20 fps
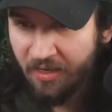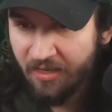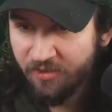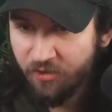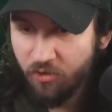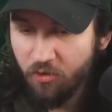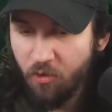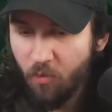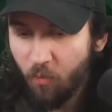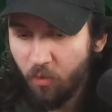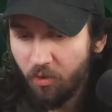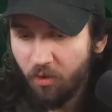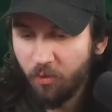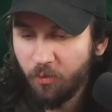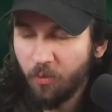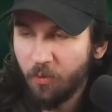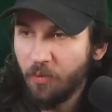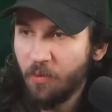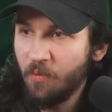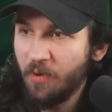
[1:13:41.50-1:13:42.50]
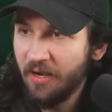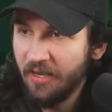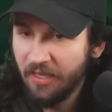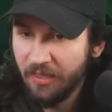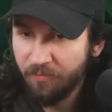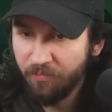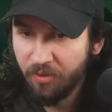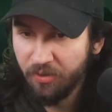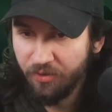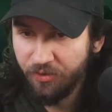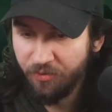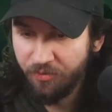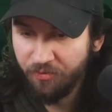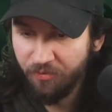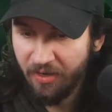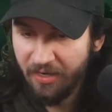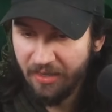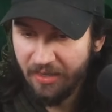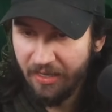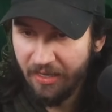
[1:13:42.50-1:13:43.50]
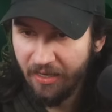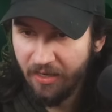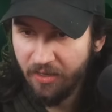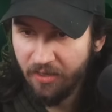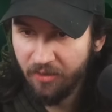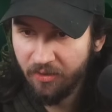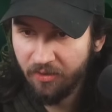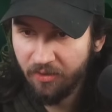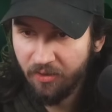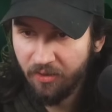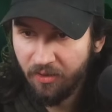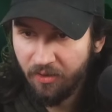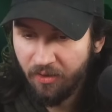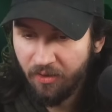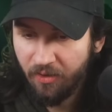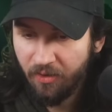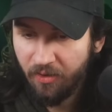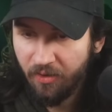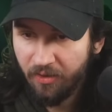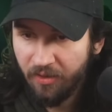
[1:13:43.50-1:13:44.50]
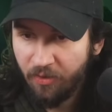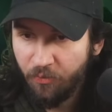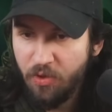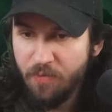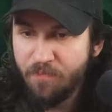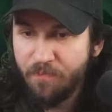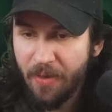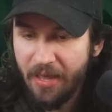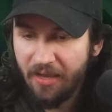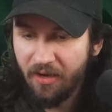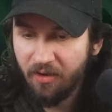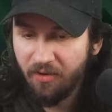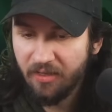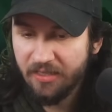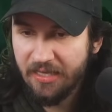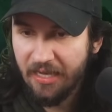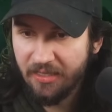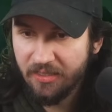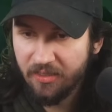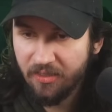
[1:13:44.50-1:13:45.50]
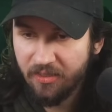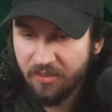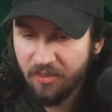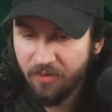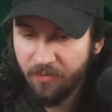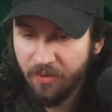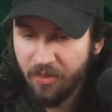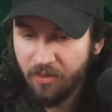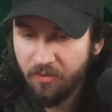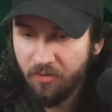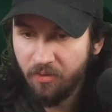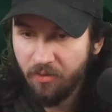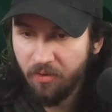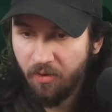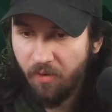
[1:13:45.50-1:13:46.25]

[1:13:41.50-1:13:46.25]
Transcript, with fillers: Is there a world where we went in Balloon right there? Can we bait out a Tesla somehow?